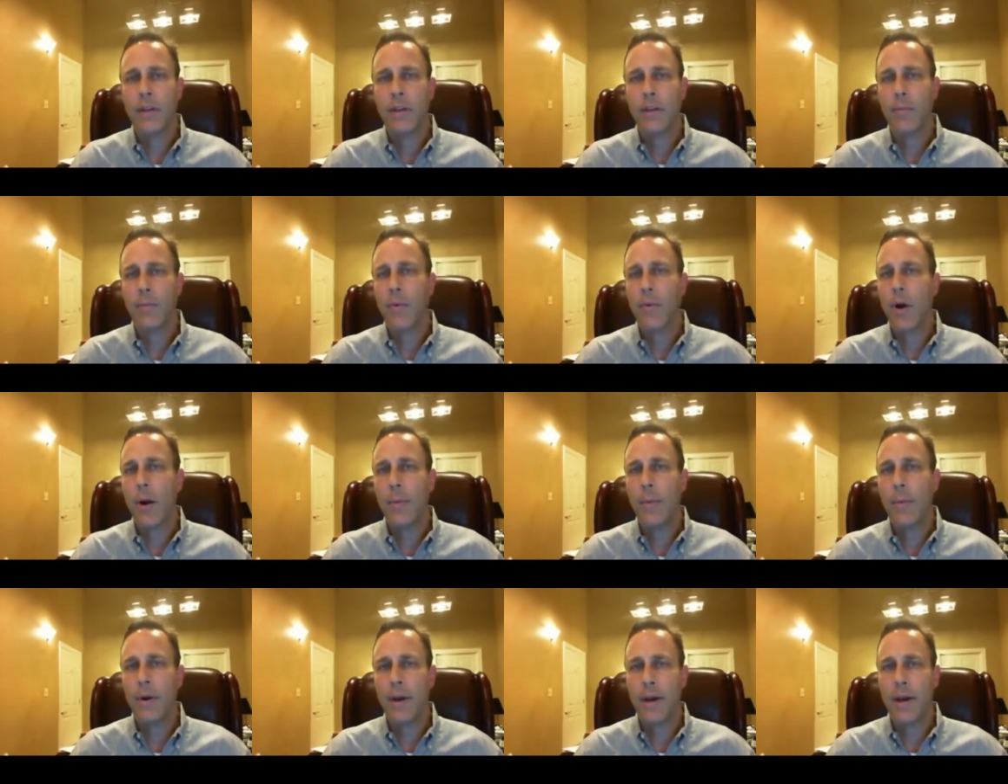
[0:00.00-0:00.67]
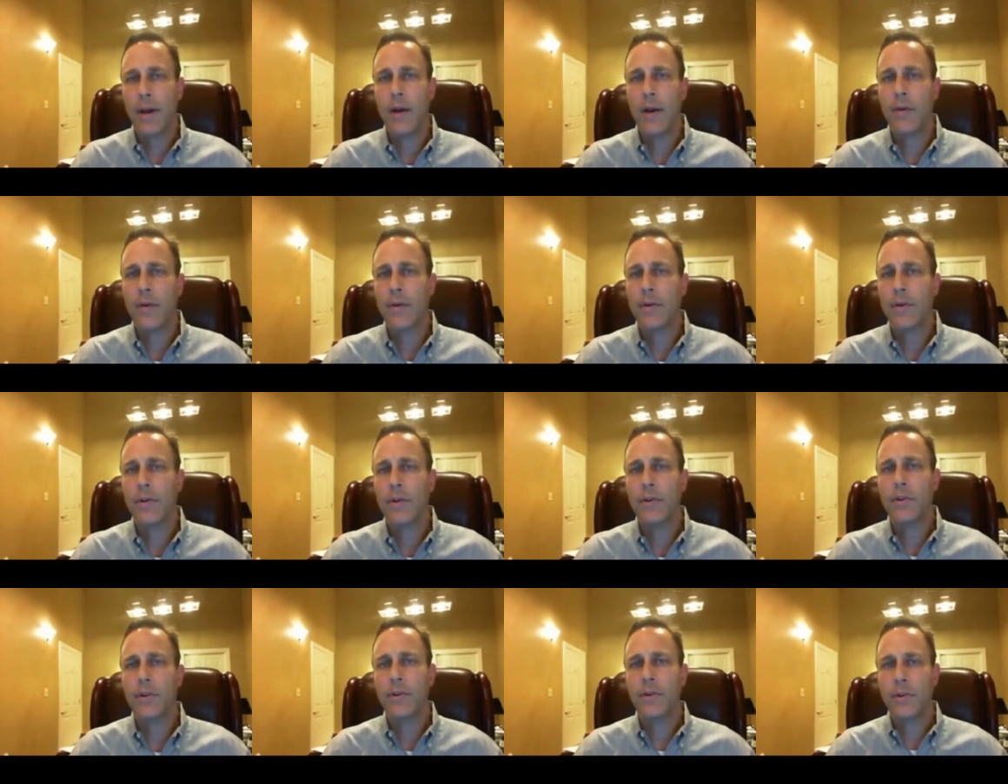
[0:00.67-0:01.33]
the property
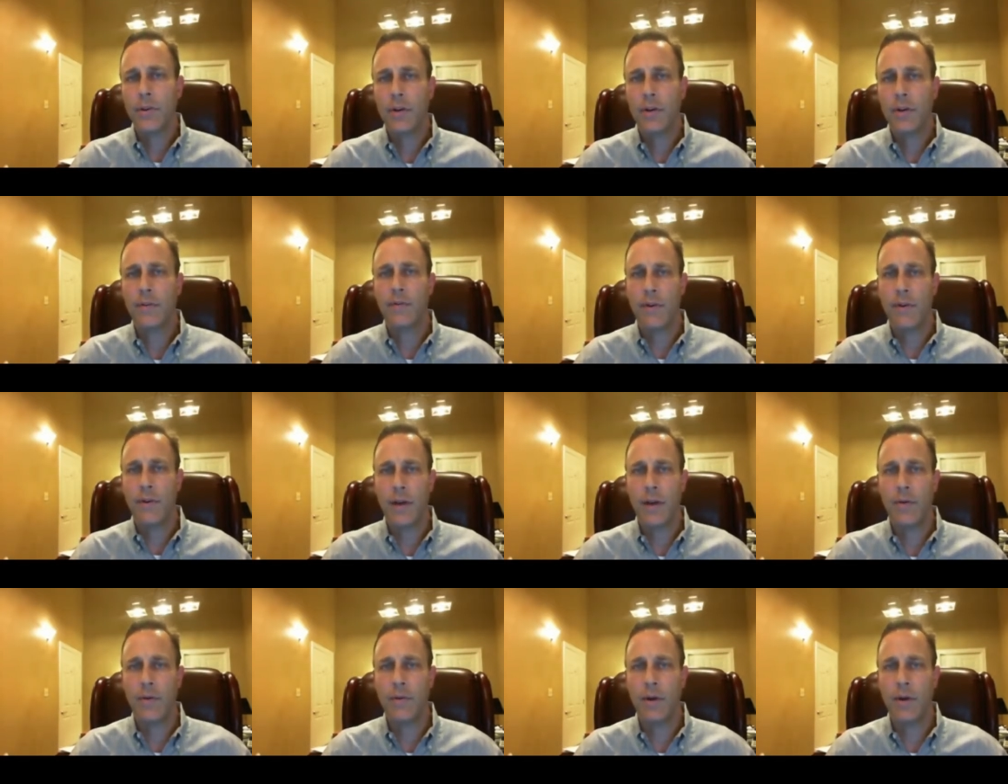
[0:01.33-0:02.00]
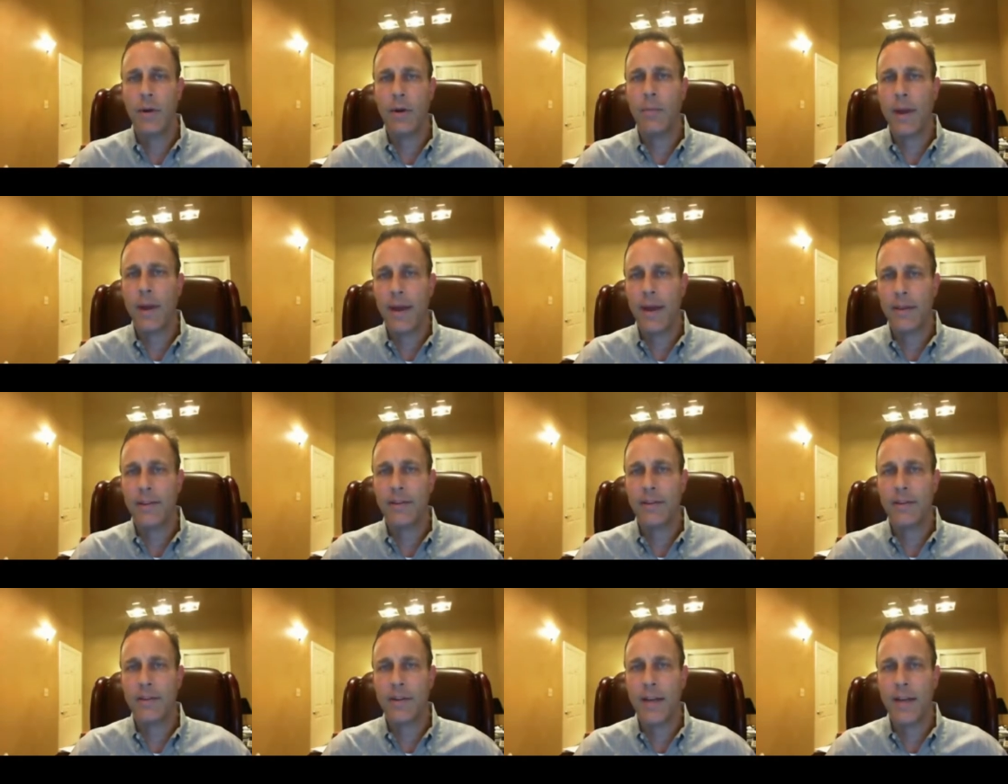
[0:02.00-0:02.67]
owner should have known
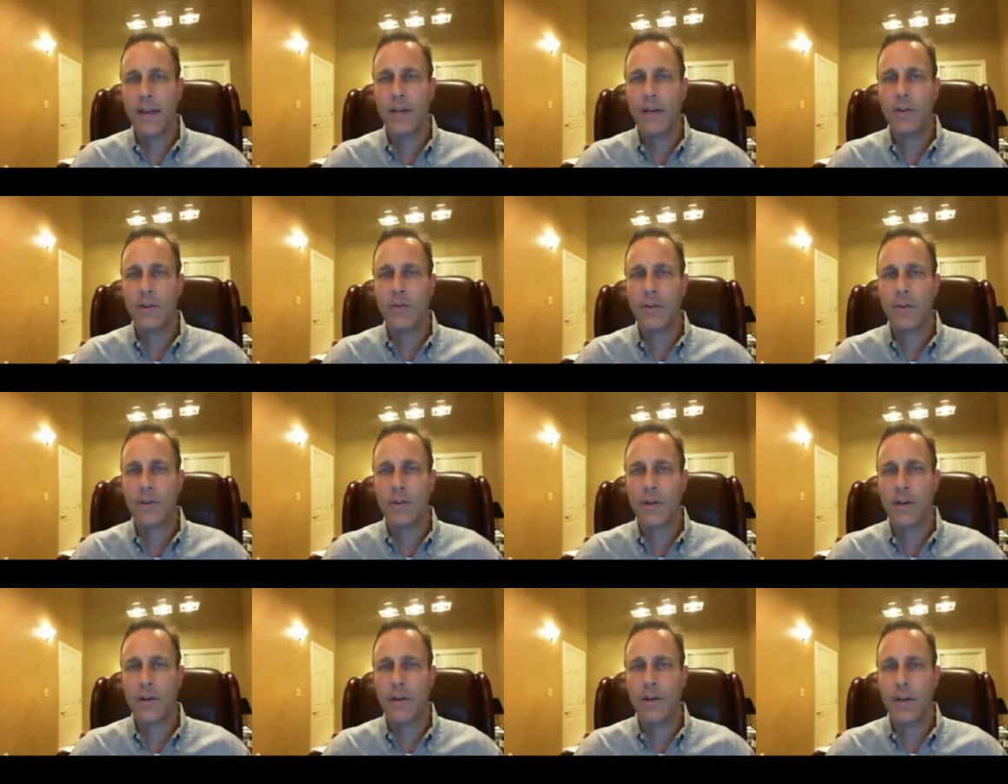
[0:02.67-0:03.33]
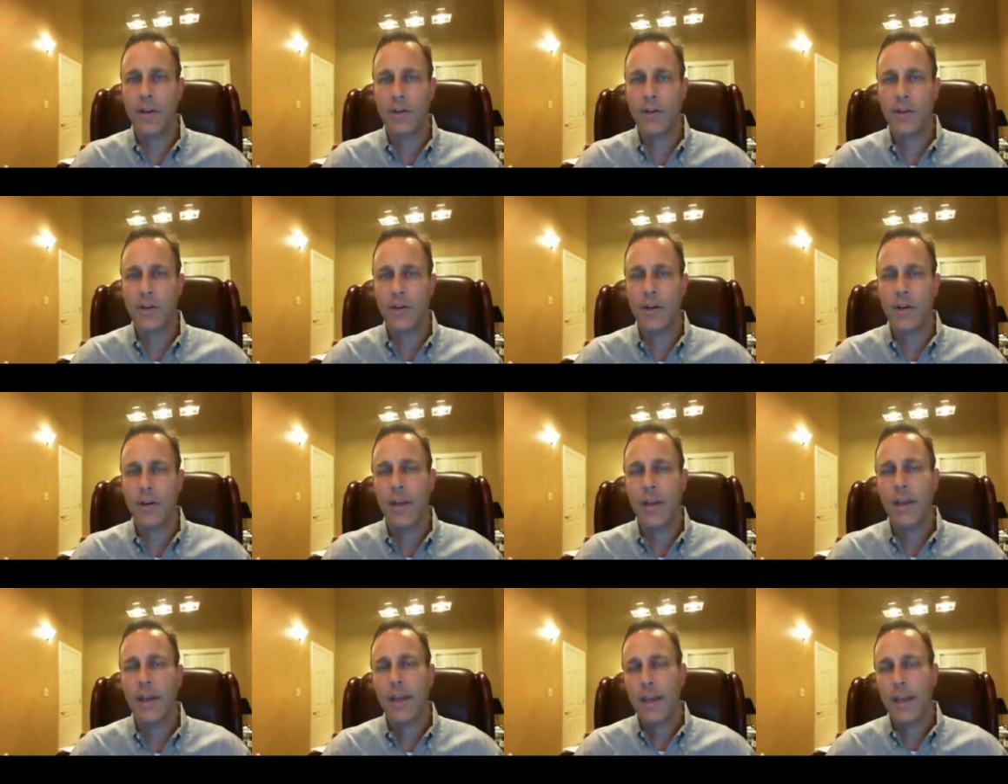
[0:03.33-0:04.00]
about this dangerous condition,
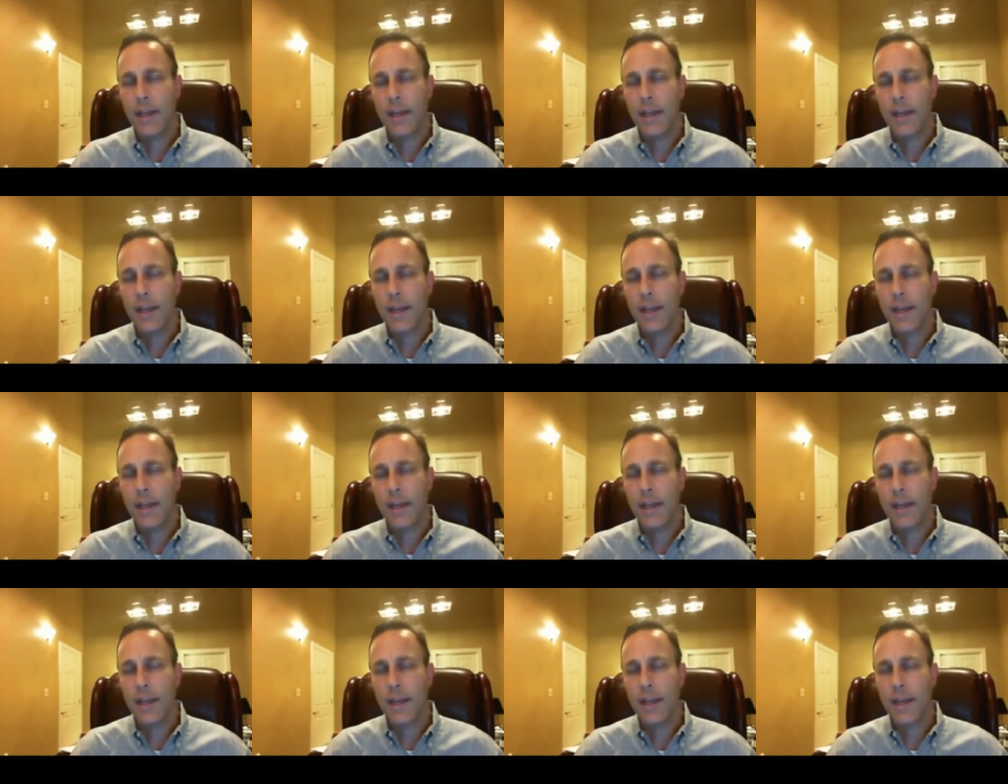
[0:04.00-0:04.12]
